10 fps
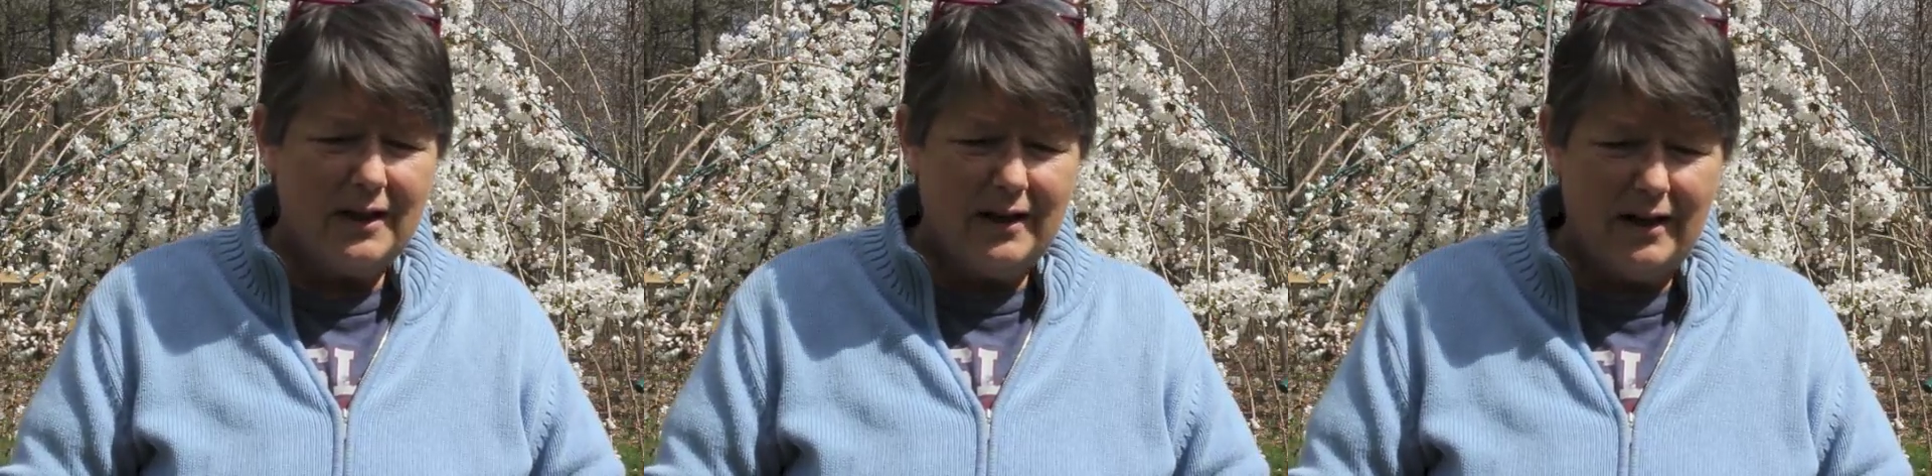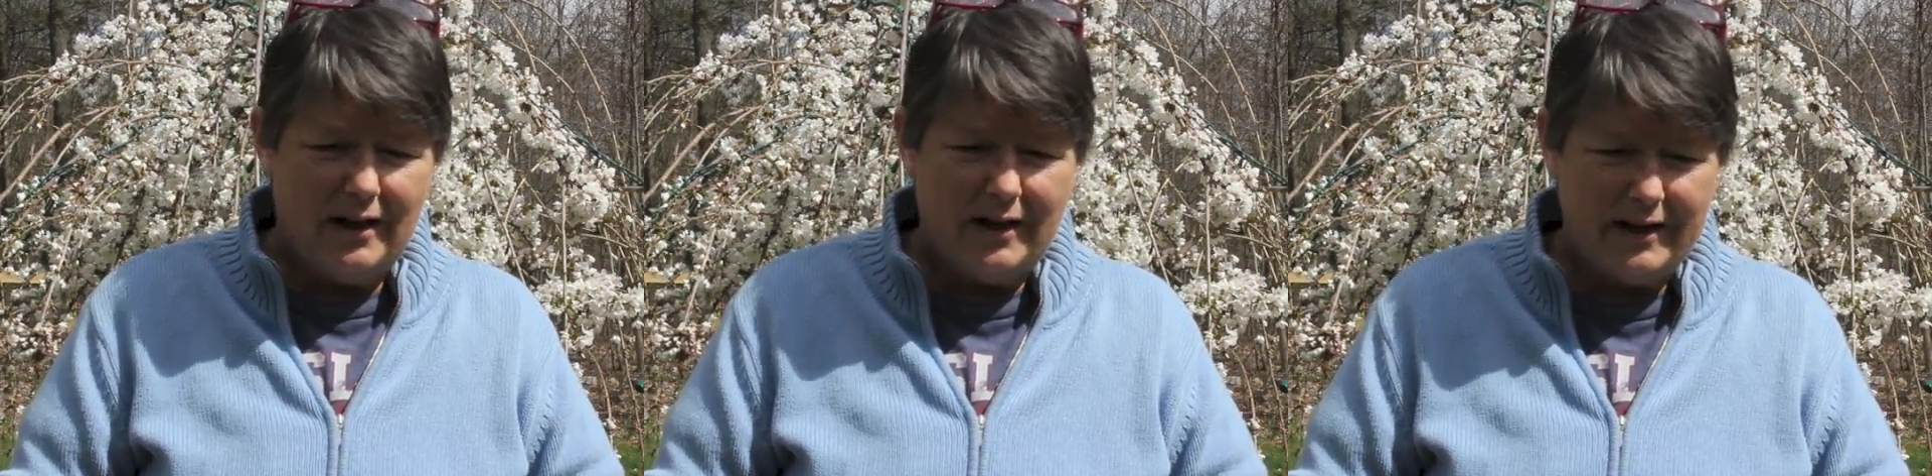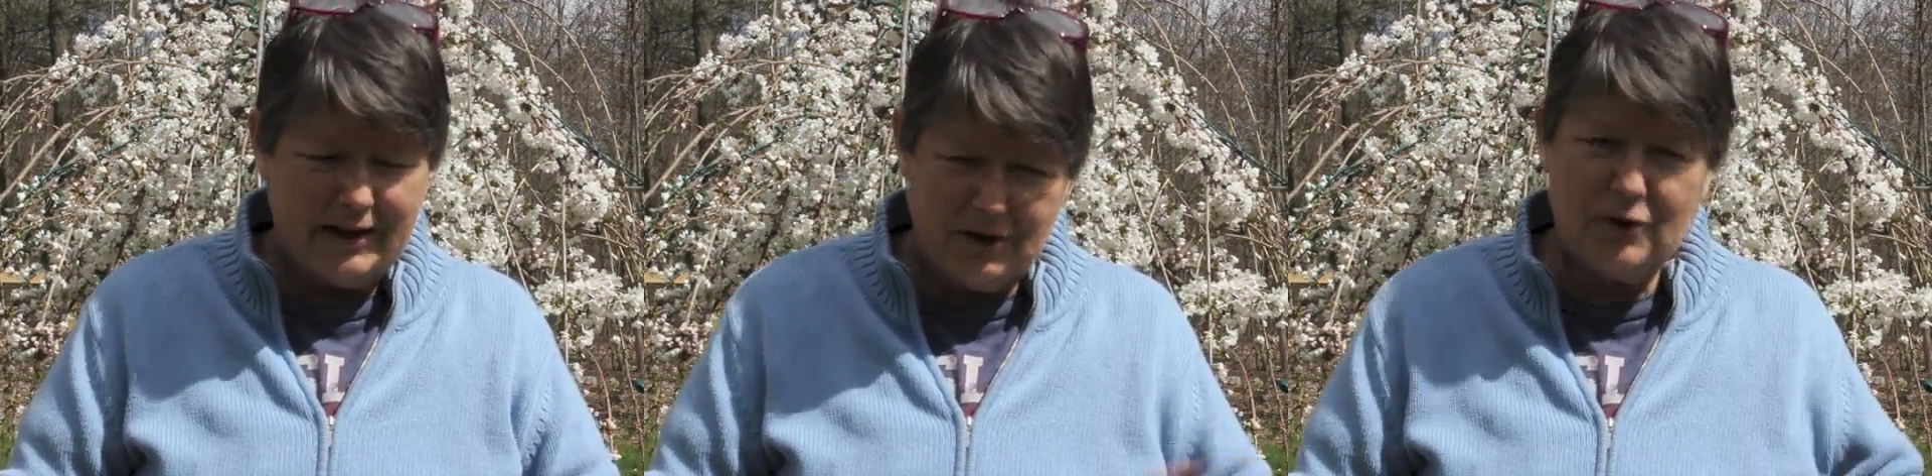
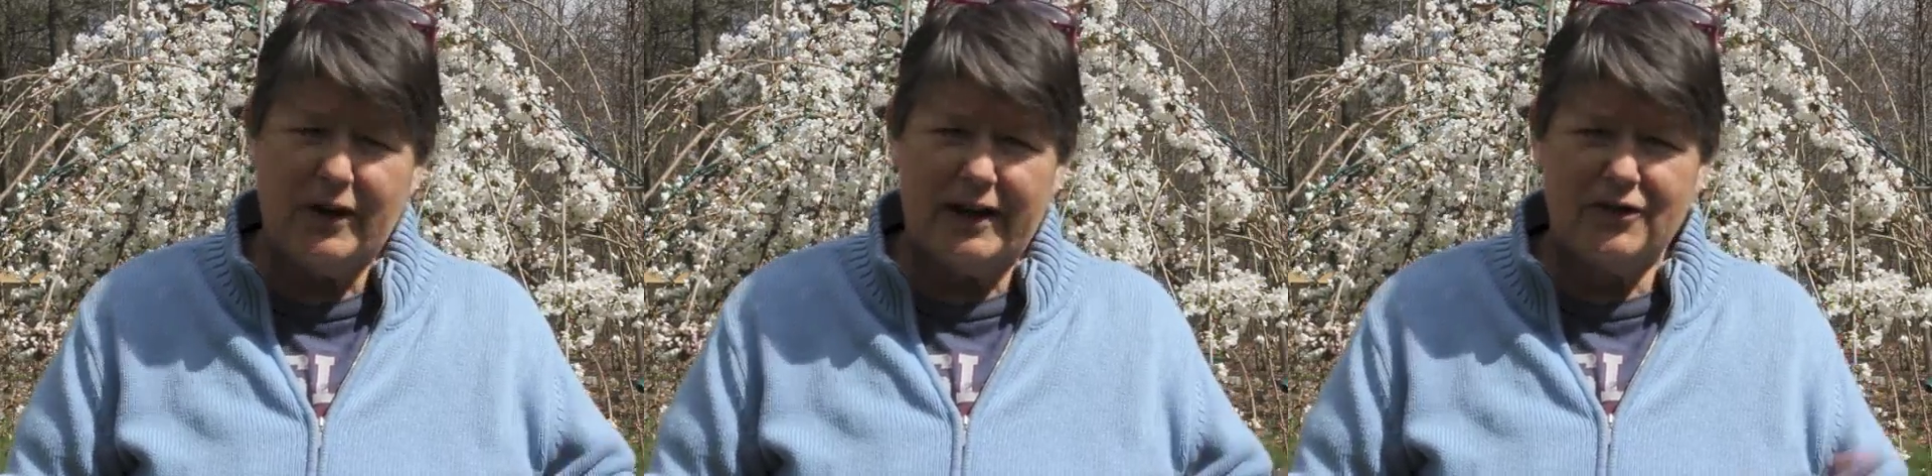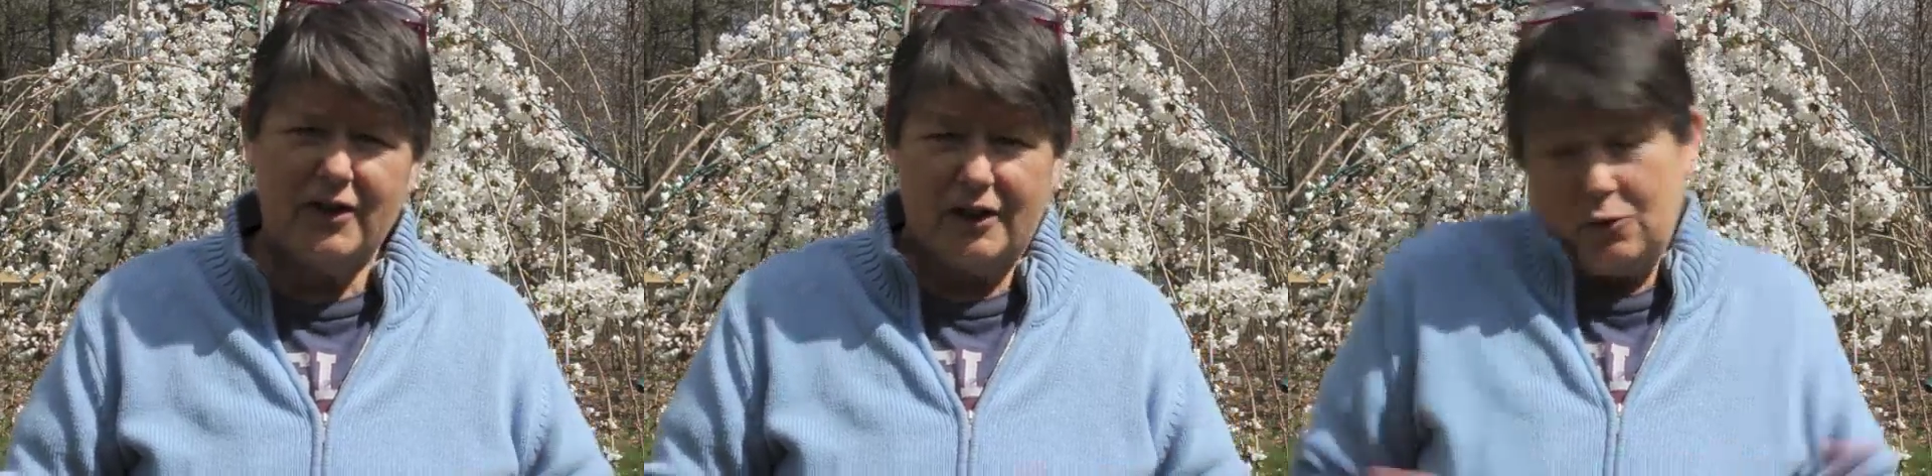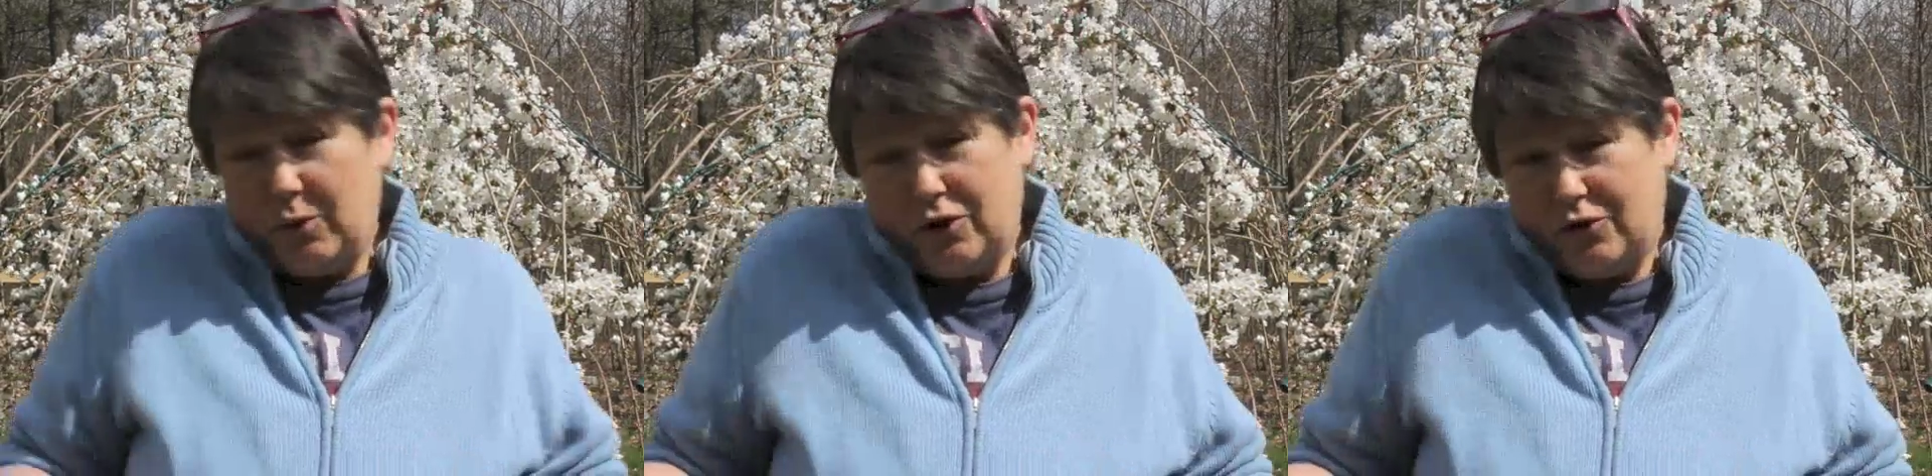in the United States,
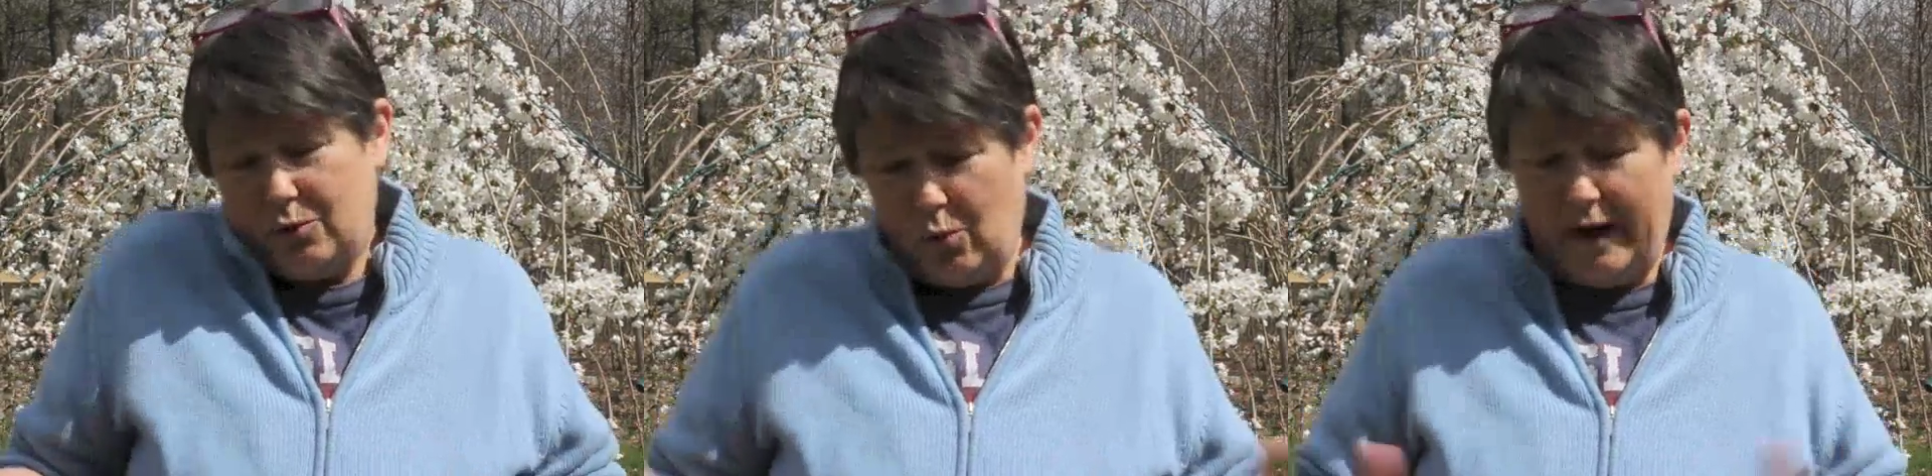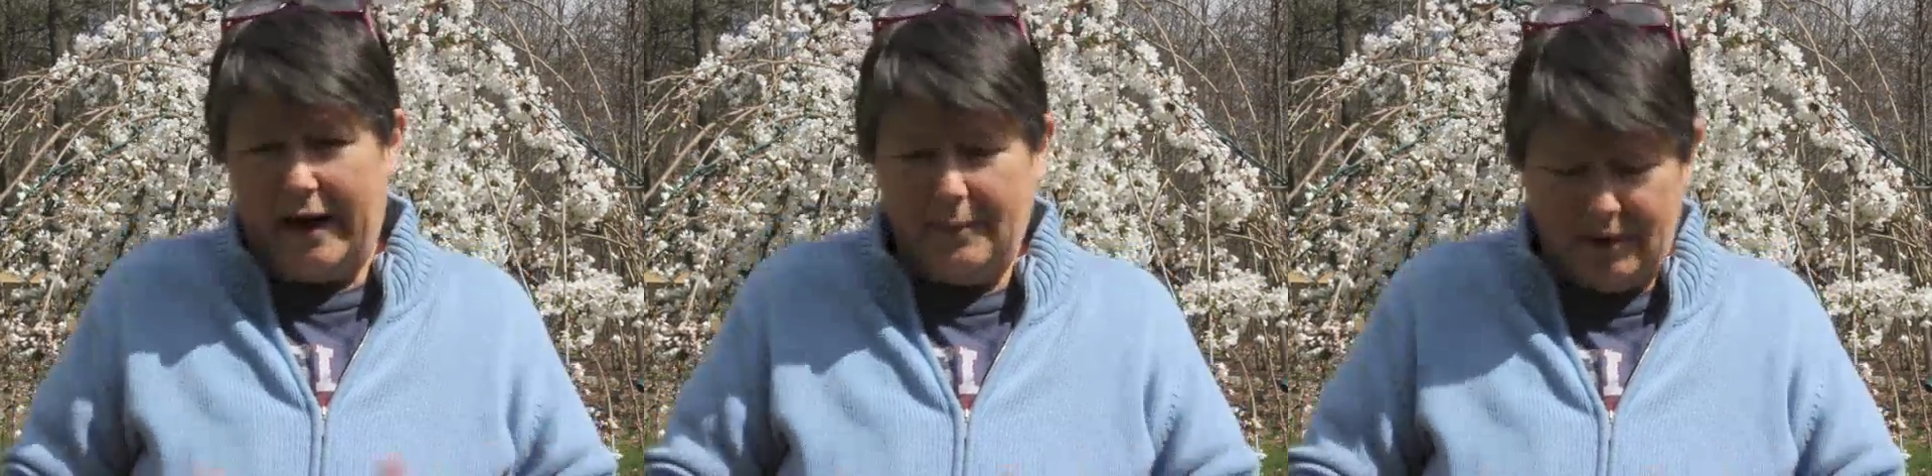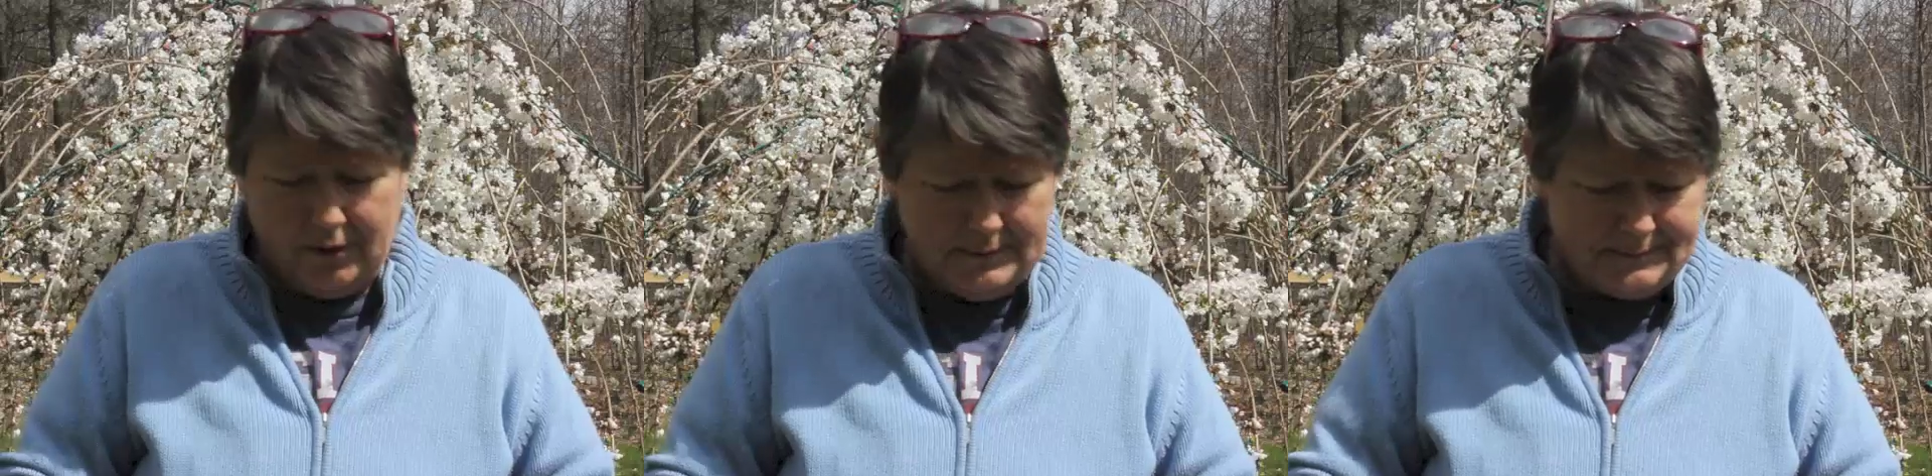which is why I'm here.